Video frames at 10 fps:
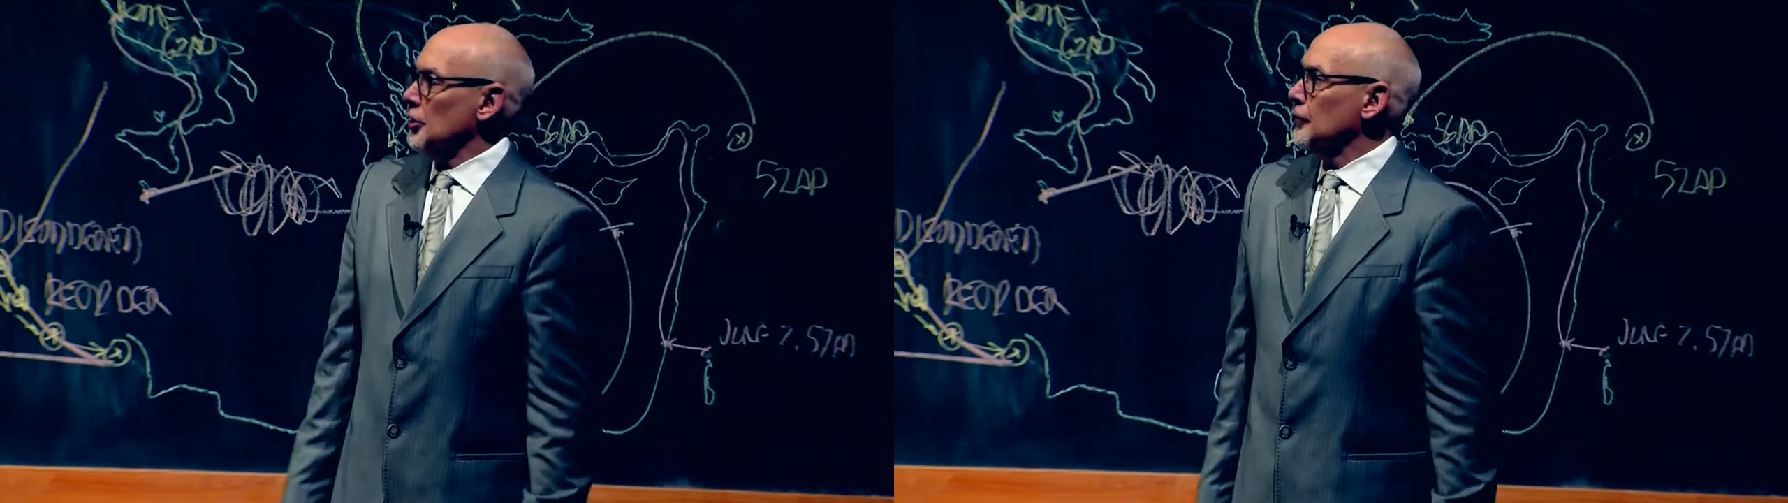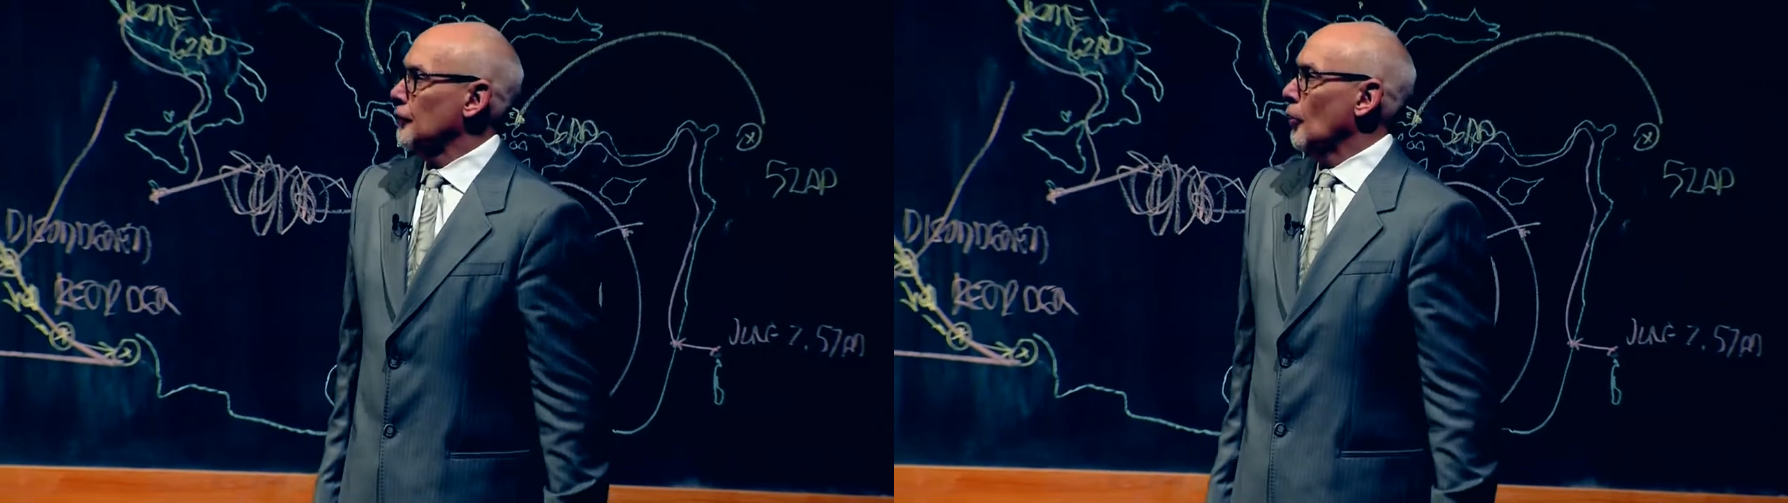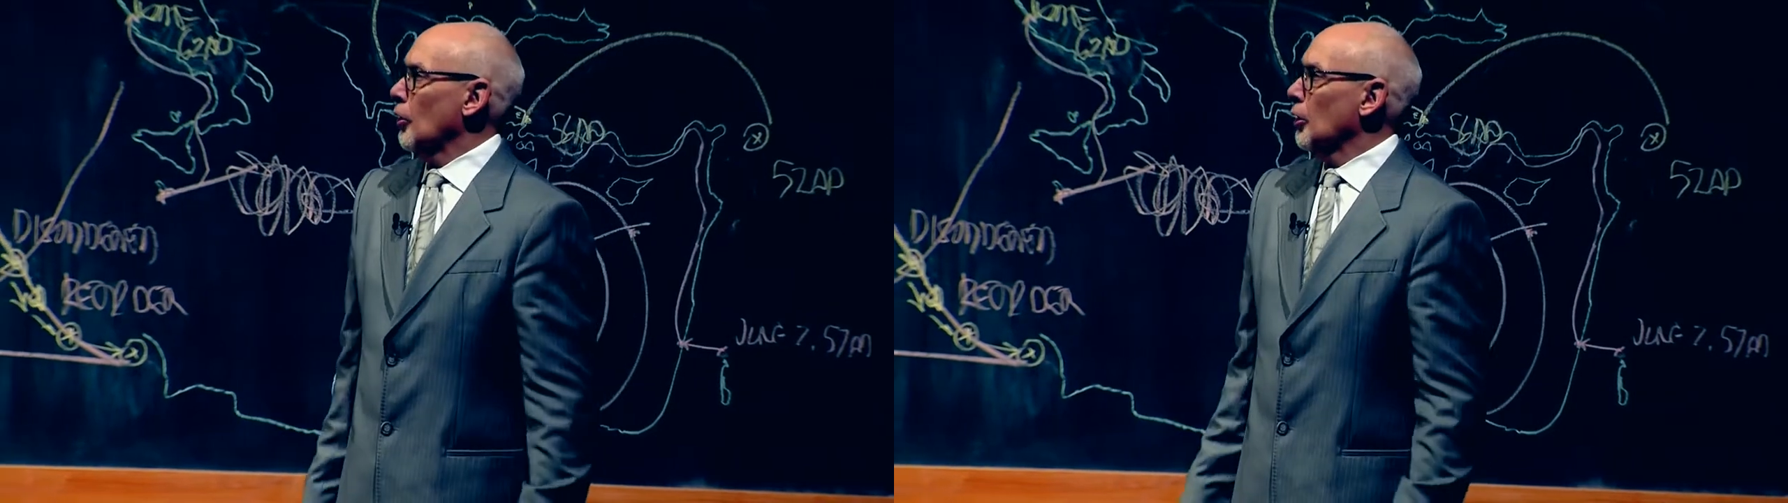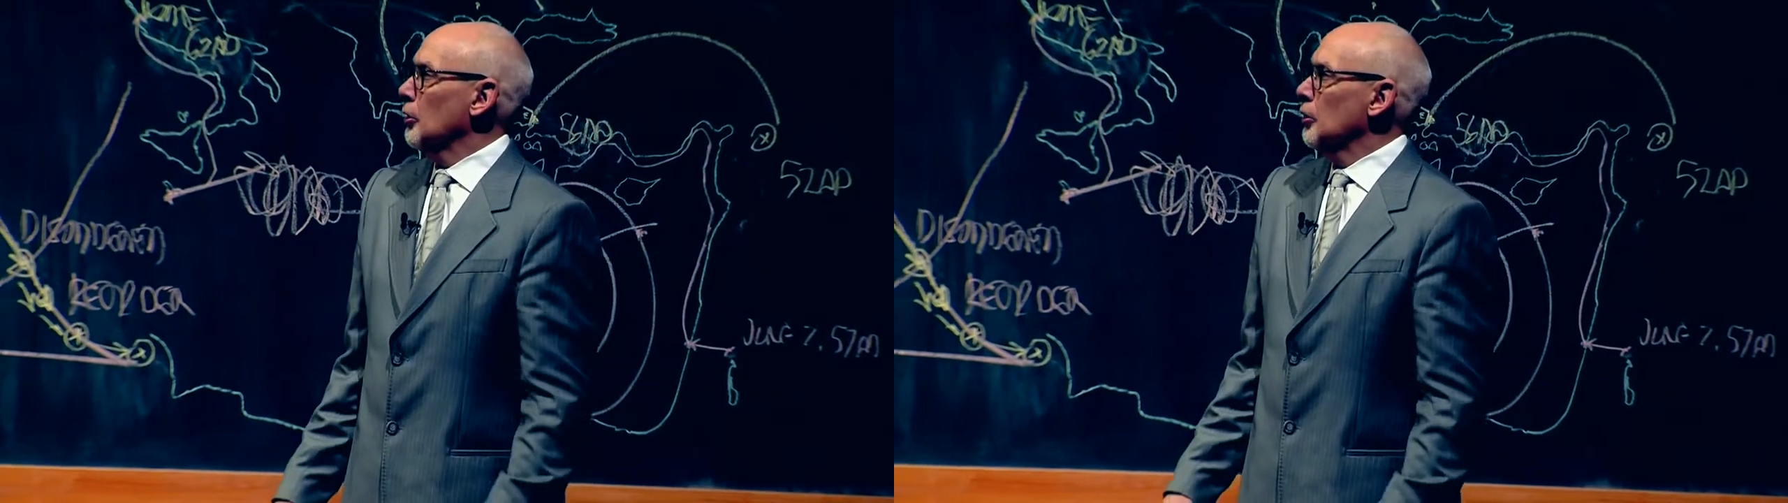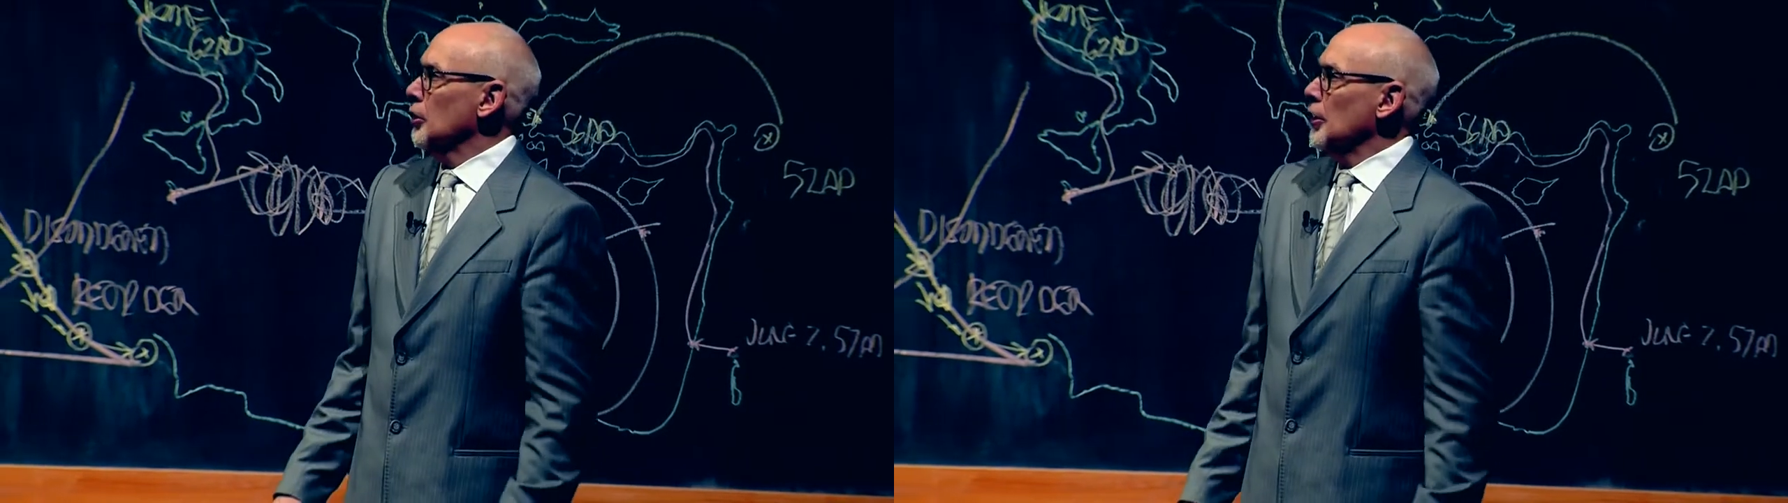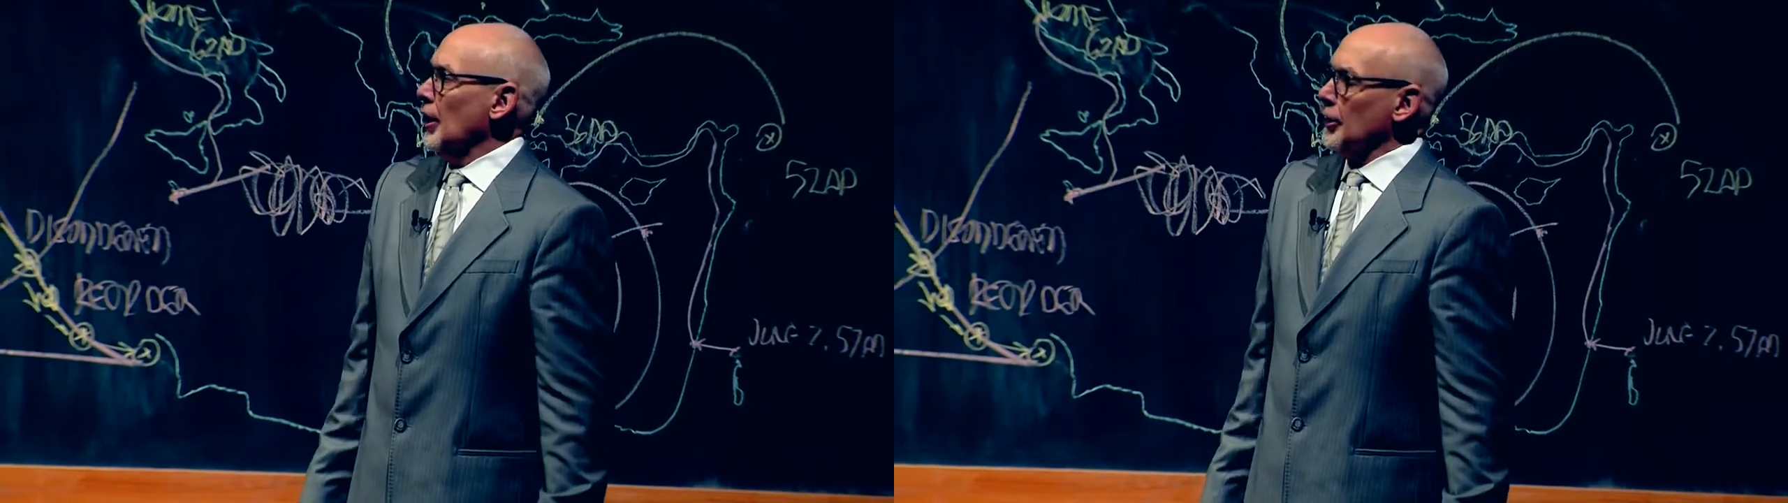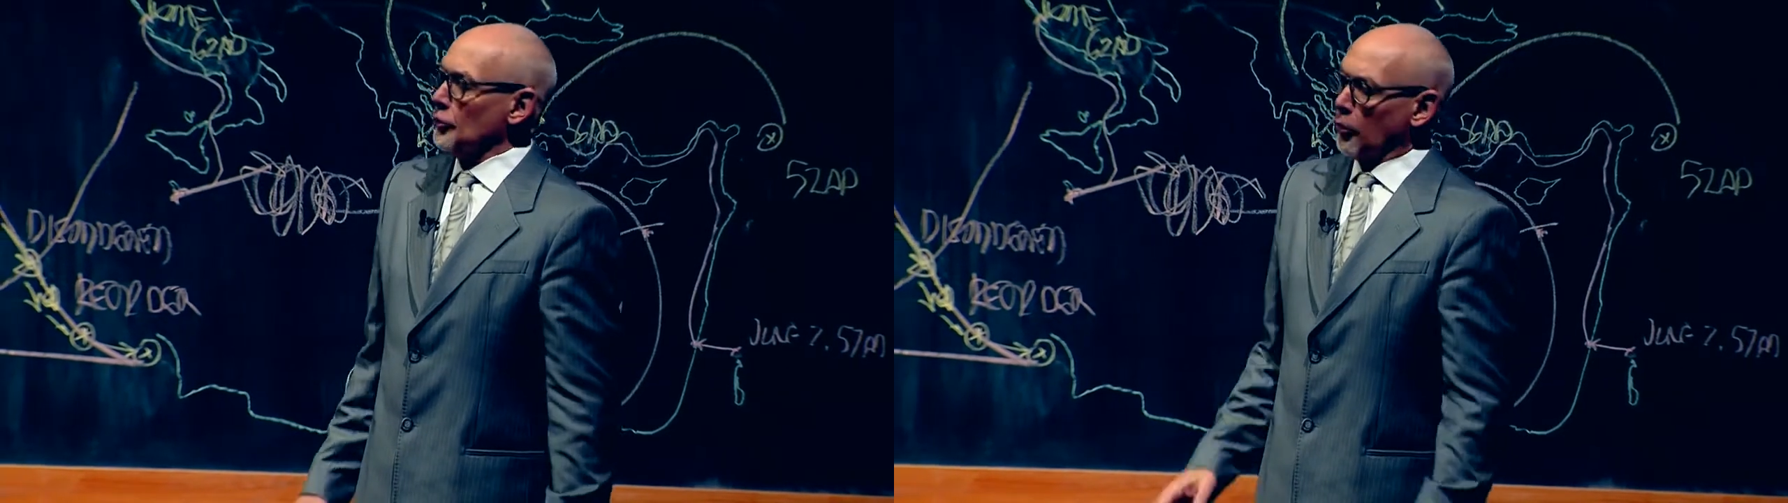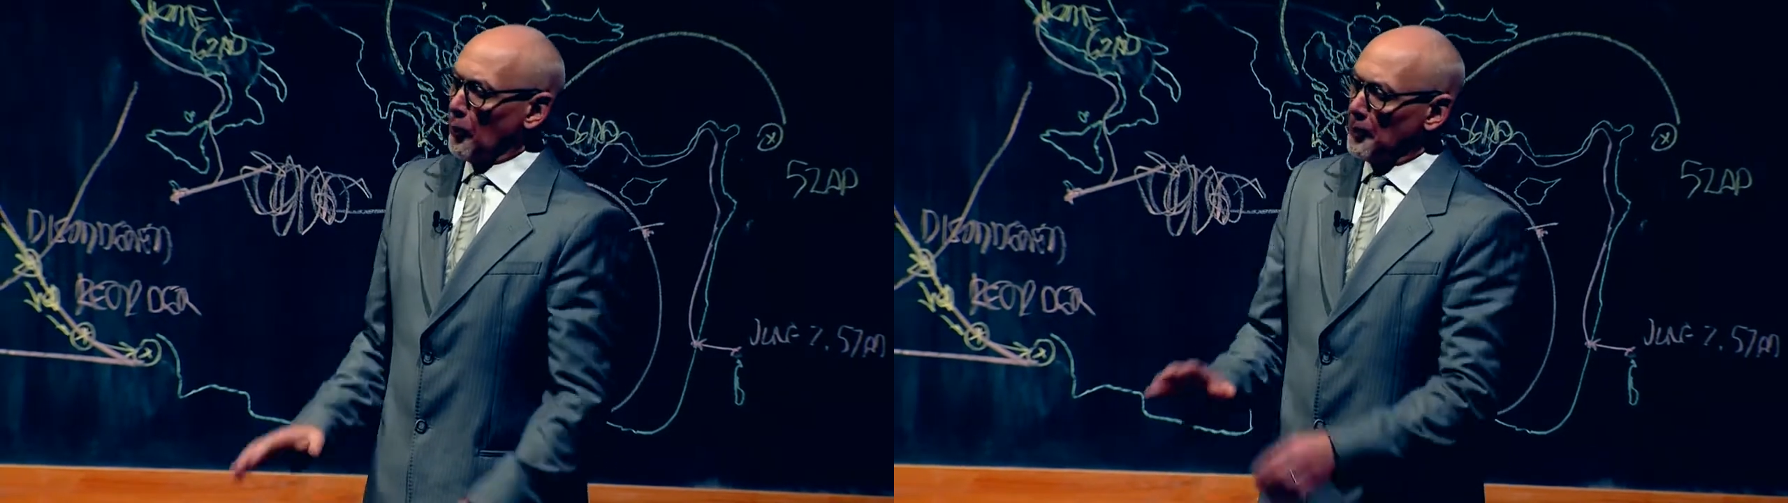for and
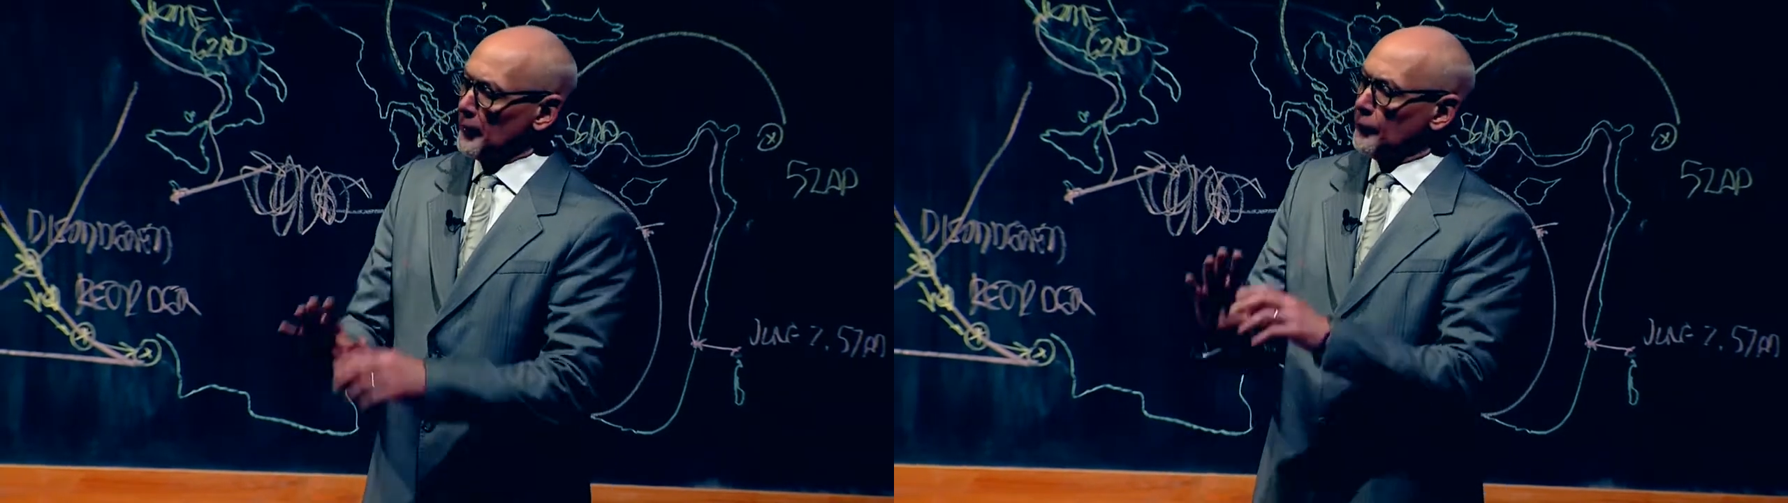groping